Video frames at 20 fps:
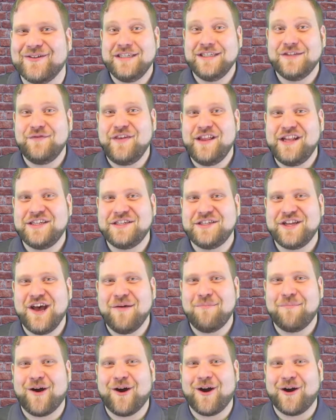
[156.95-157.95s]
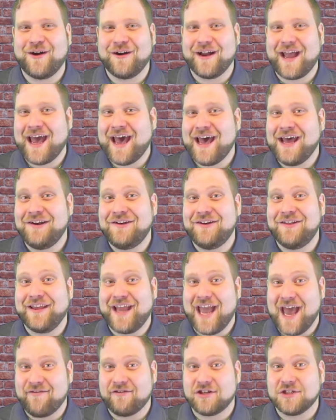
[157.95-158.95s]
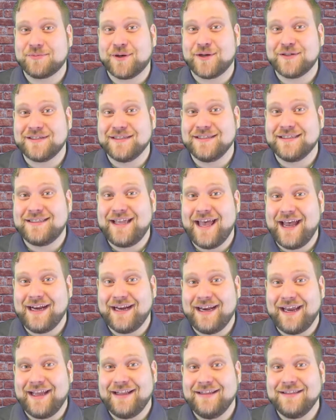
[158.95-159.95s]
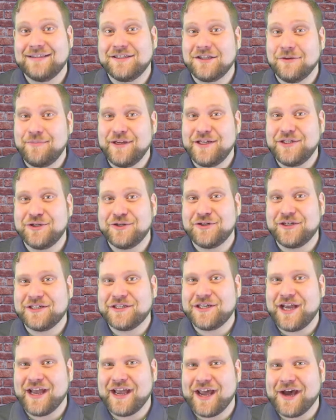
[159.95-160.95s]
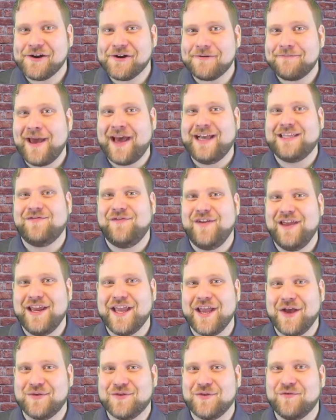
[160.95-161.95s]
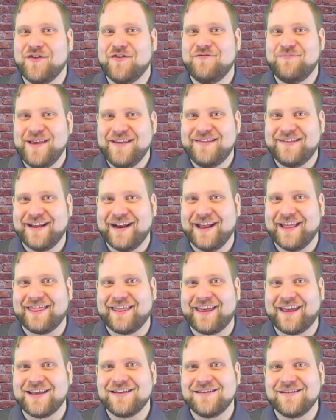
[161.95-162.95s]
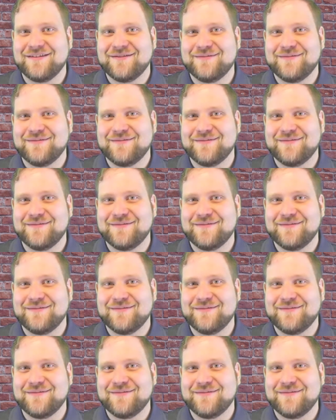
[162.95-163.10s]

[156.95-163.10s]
Just finished up our guide to the average person's tech needs, so be sure to check out our past videos if you've missed anything.